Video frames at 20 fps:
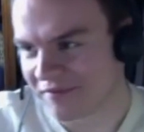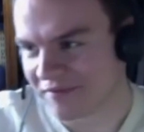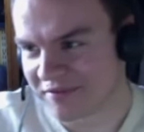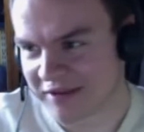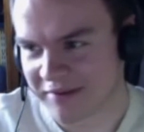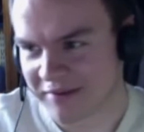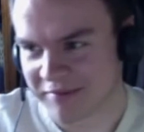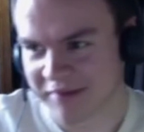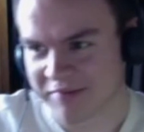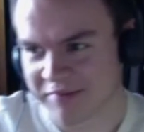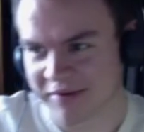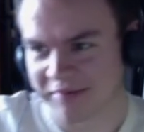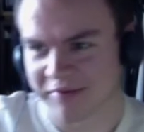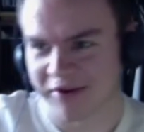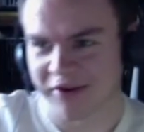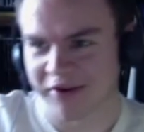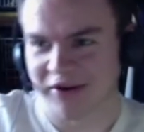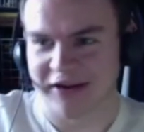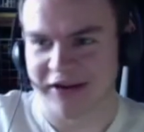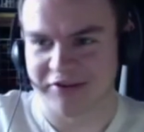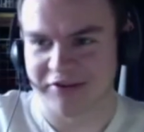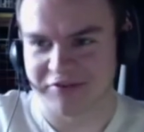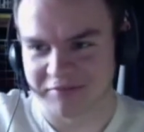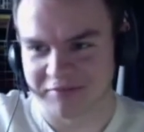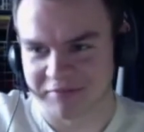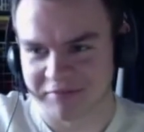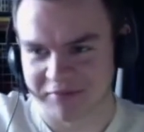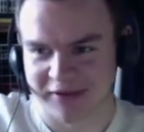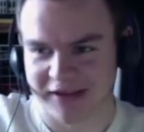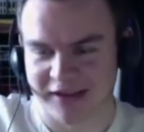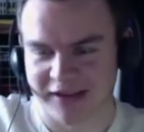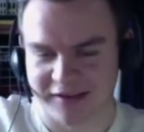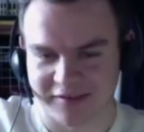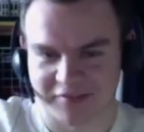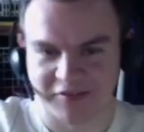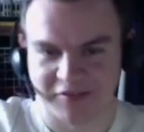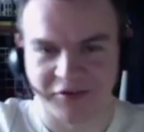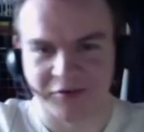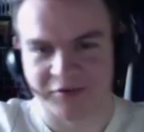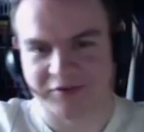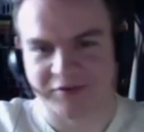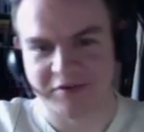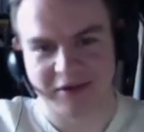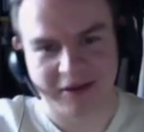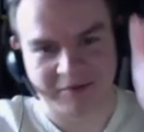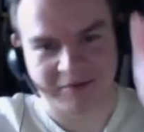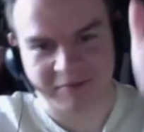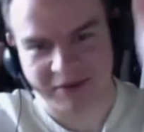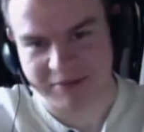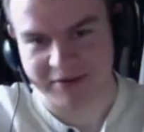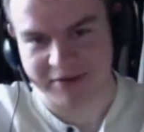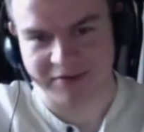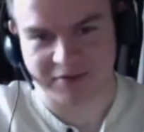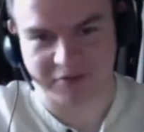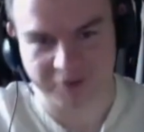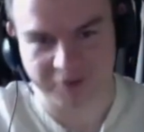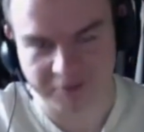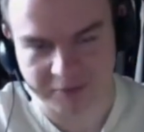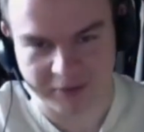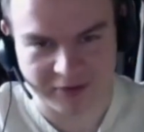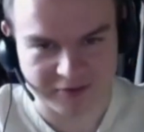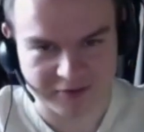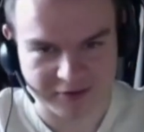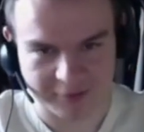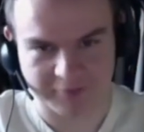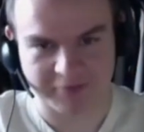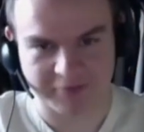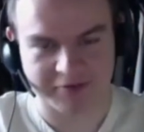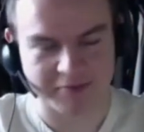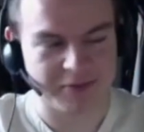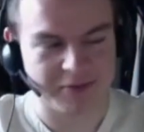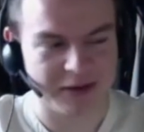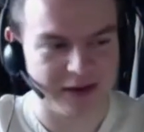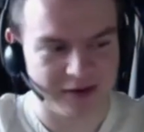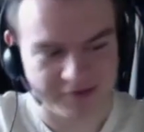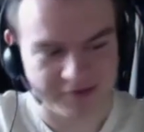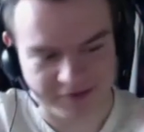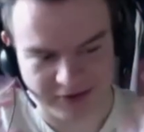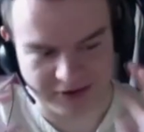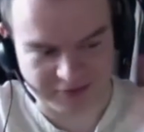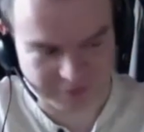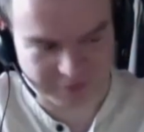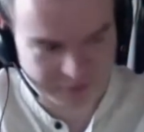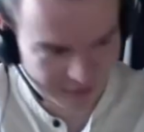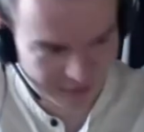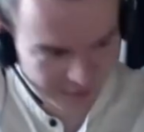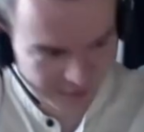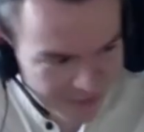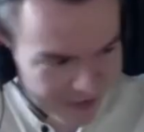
Tammy Abraham got a hat-trick, but again, it's Luton Town. Maybe he should just be a championship player, if you ask me.